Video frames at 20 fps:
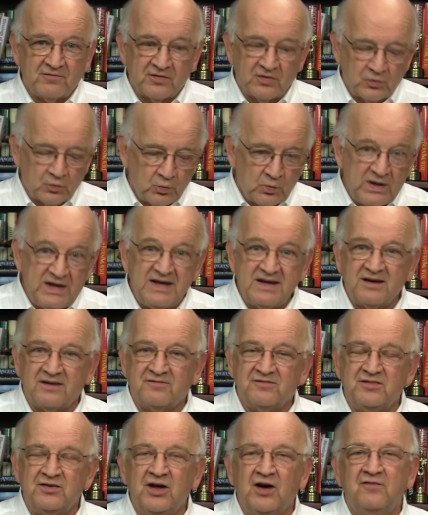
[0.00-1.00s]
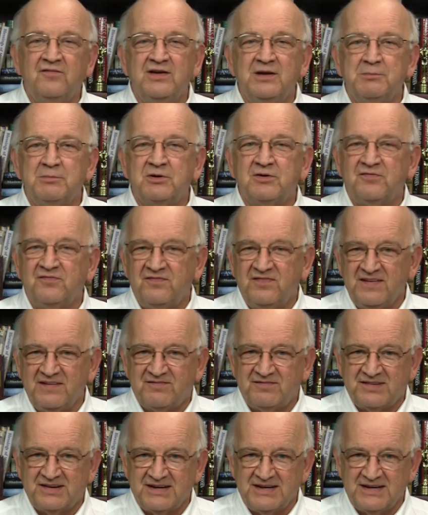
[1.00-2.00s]
for the week of November
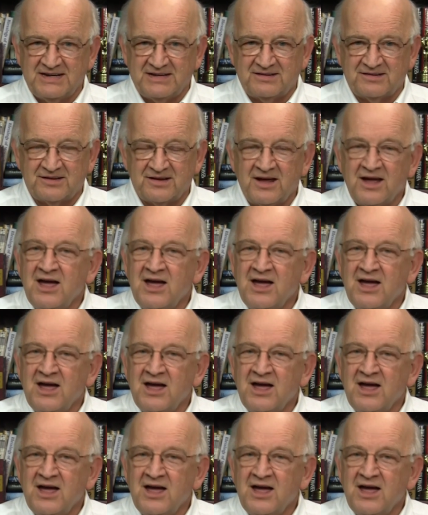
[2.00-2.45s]
15th.